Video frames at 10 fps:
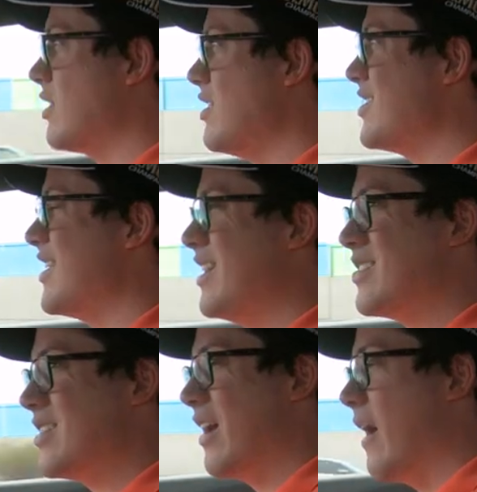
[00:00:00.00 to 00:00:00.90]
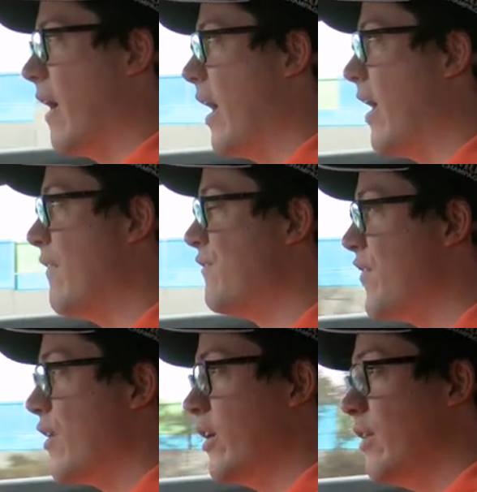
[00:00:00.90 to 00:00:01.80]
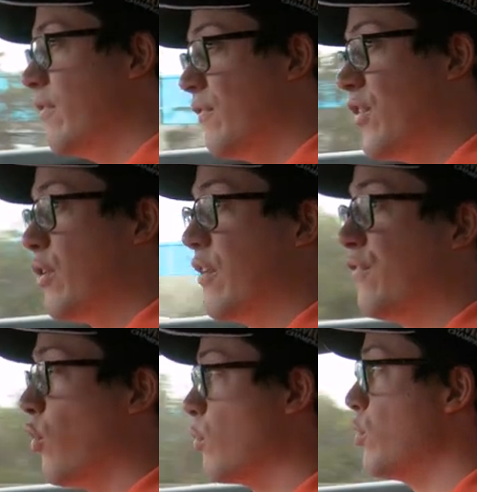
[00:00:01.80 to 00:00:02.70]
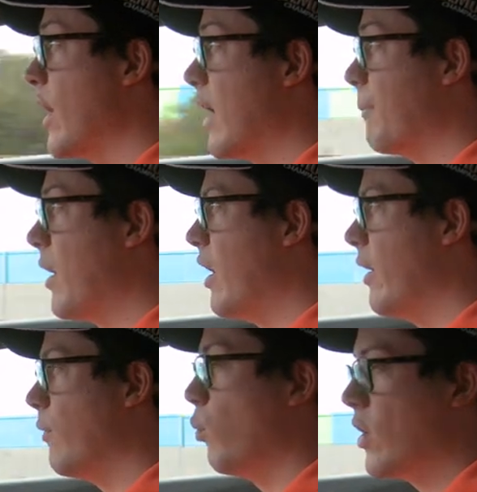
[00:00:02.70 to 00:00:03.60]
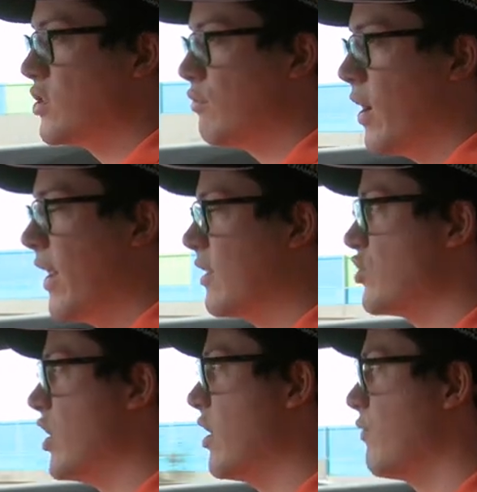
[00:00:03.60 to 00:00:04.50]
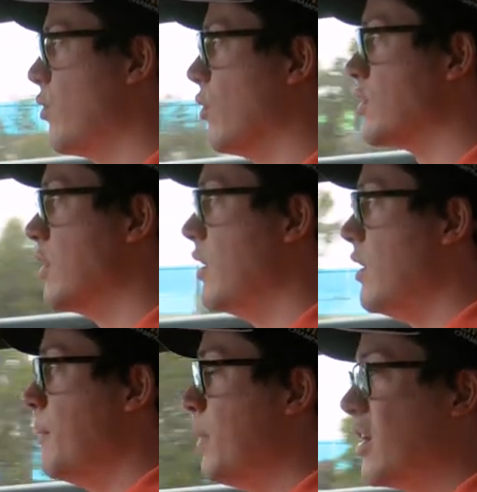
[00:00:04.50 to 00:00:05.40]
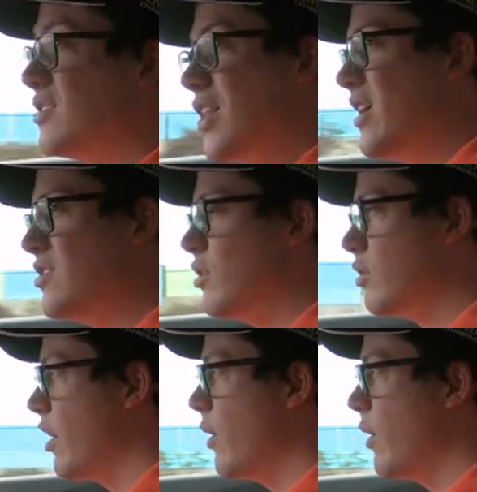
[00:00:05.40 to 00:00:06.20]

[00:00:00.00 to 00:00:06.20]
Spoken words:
this is a very, very affordable car to buy, once right out the check, of course, because these are not